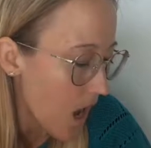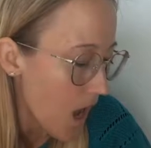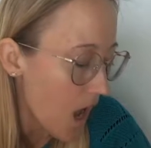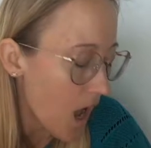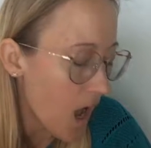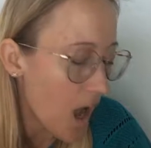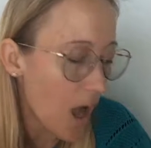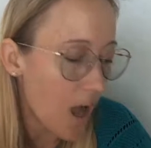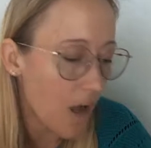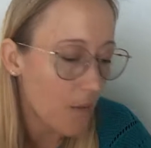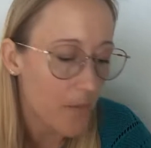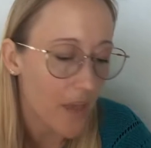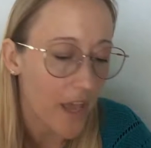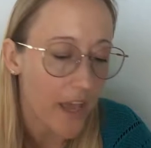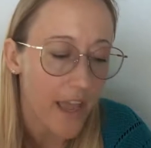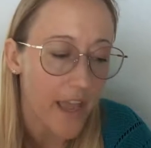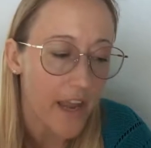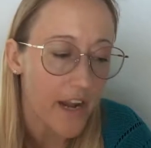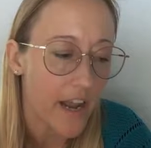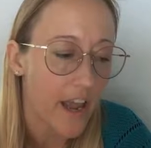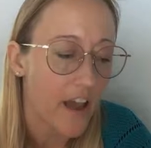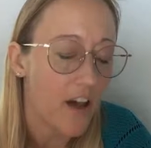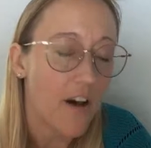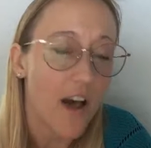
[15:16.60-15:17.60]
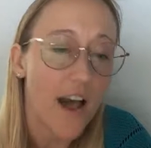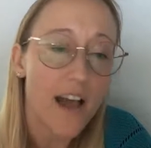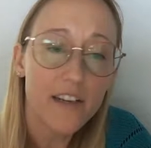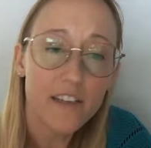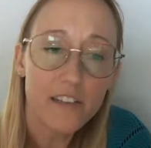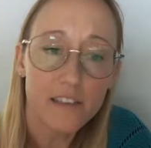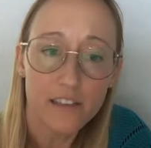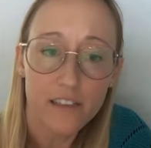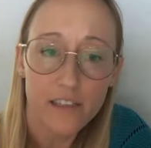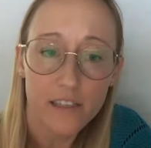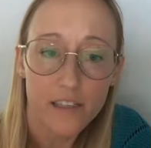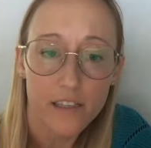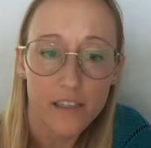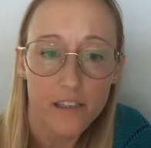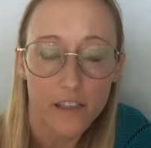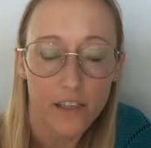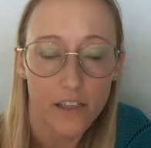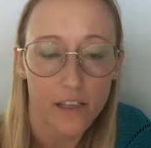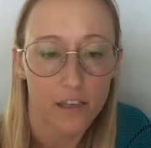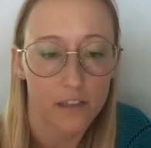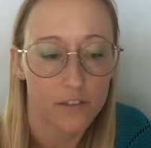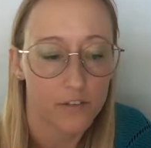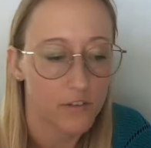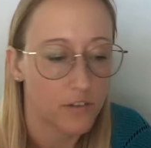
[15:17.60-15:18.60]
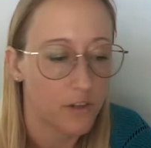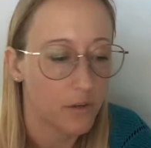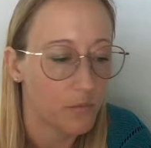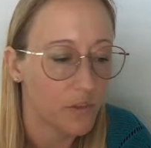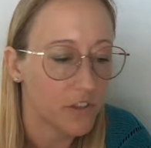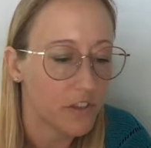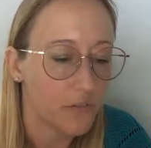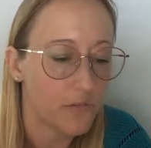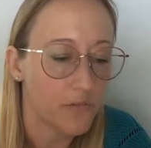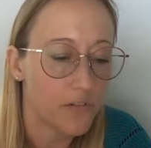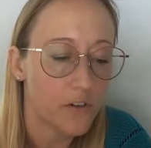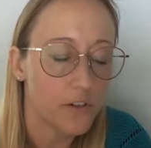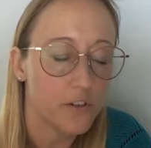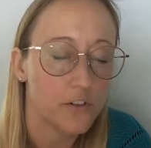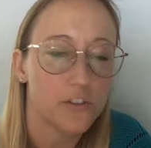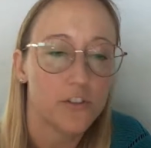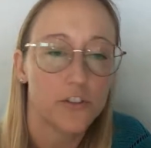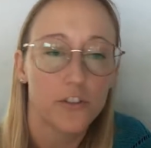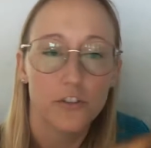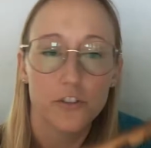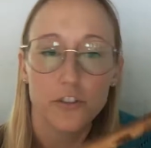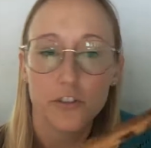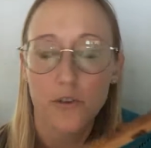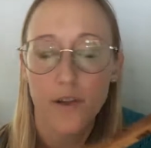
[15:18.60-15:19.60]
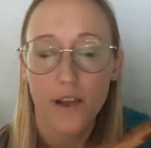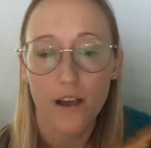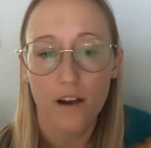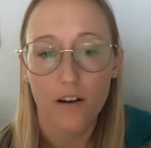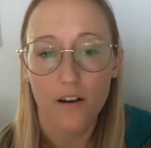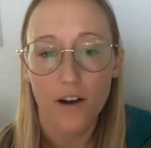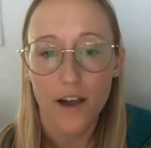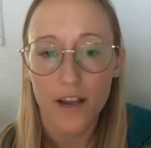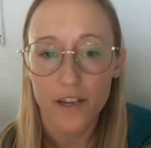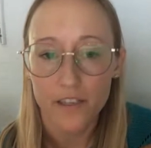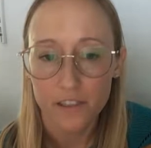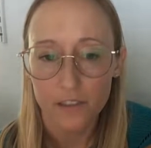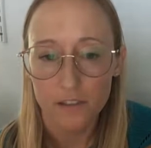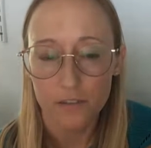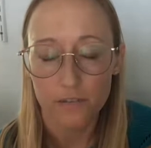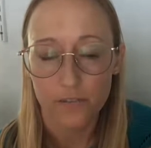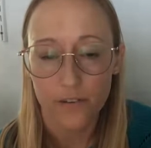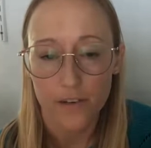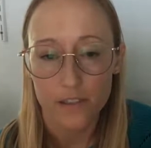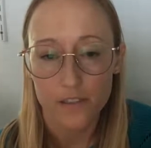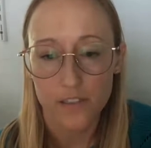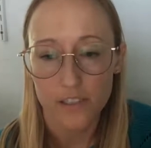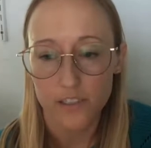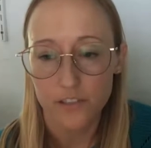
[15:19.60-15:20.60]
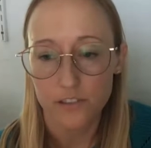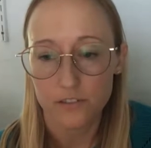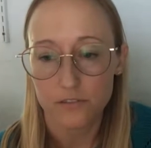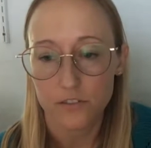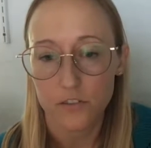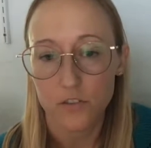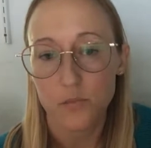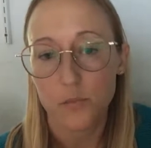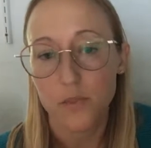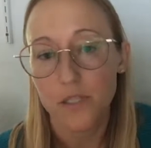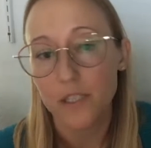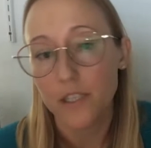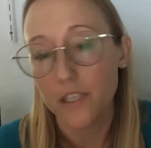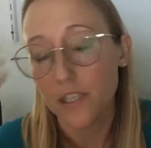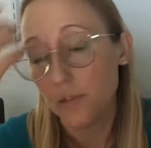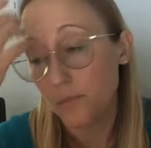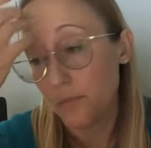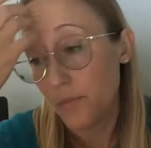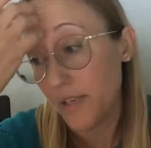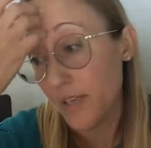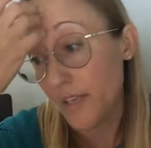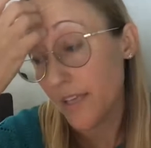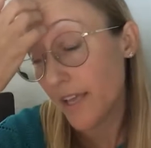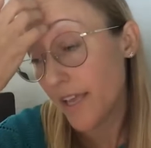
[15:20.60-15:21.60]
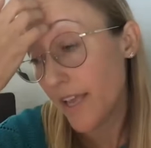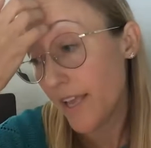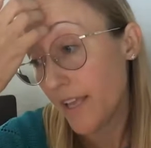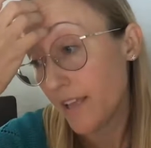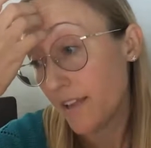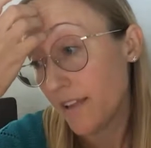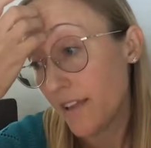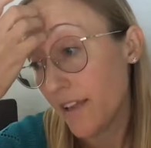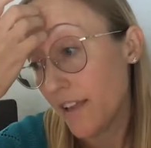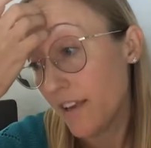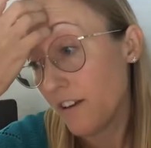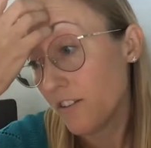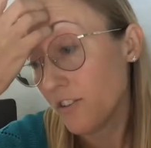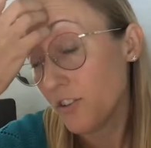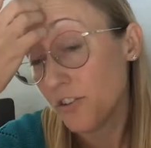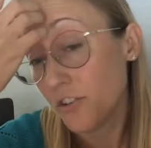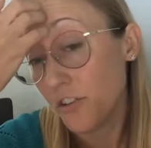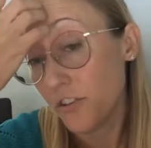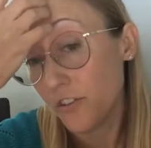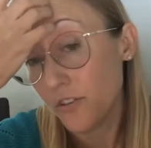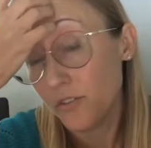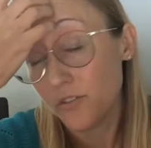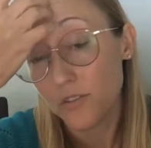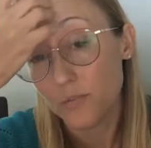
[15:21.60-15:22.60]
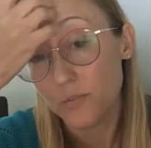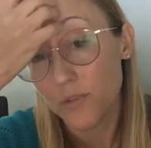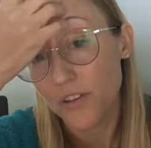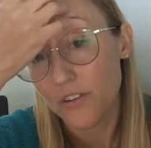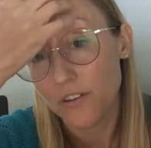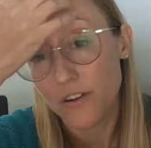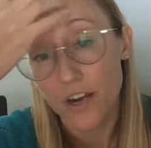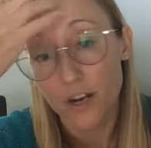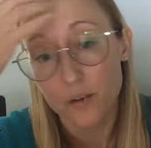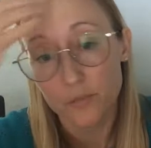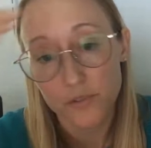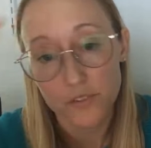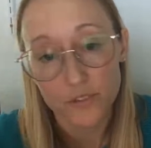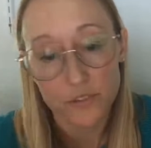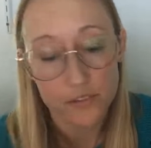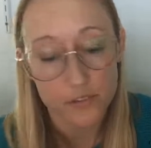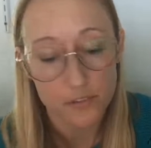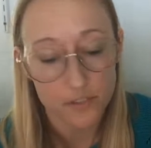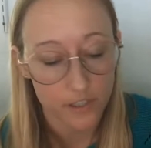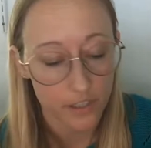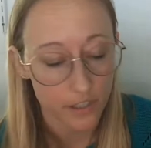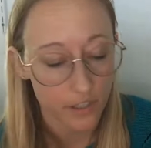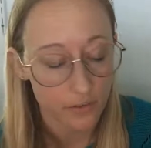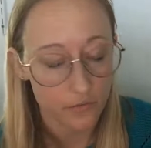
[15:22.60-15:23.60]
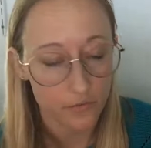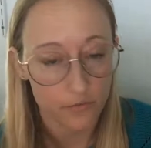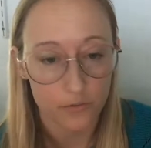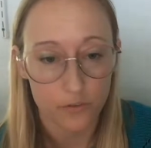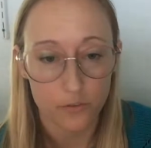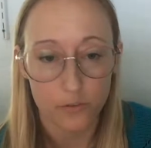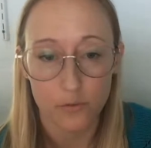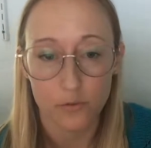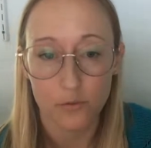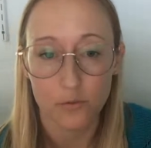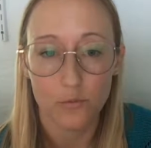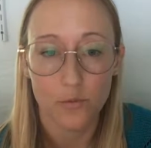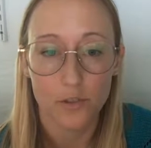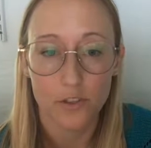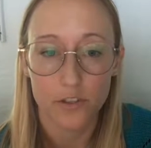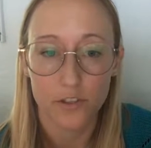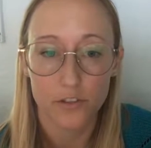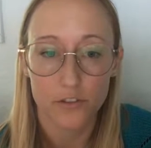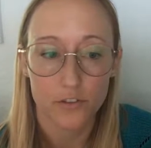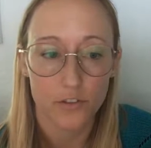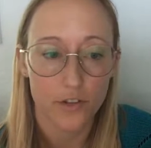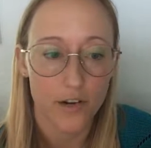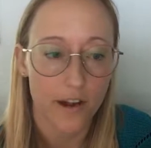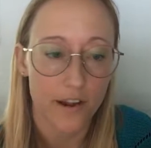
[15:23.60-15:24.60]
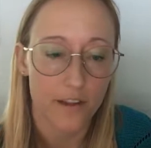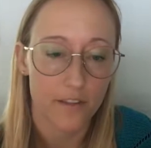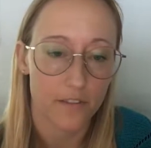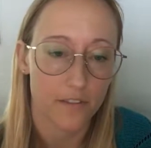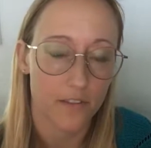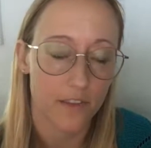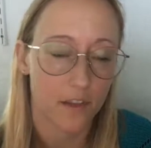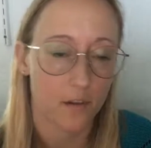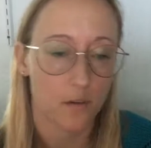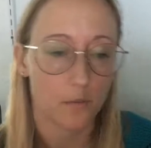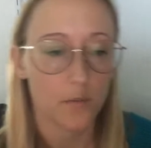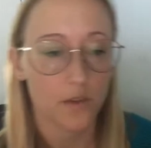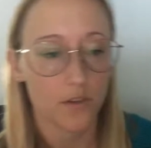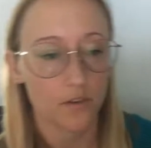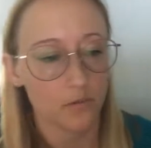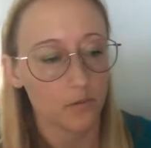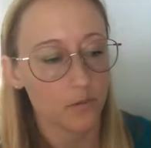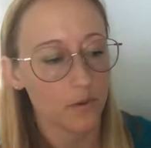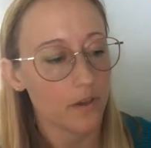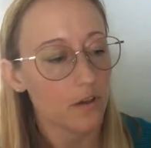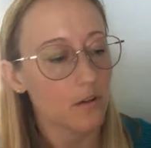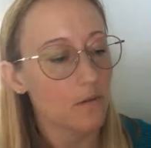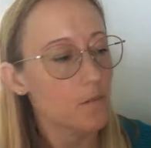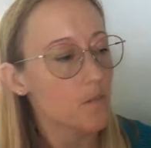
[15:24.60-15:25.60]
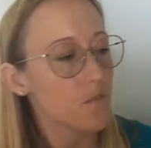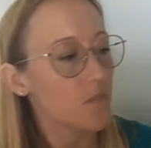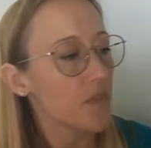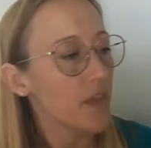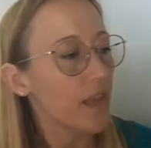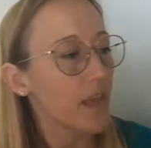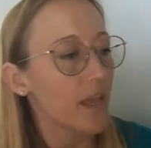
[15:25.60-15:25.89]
And how I did it. So I'm going to first show you how I did foundationless beekeeping, and then I'll show you some other options if you want to try them as well.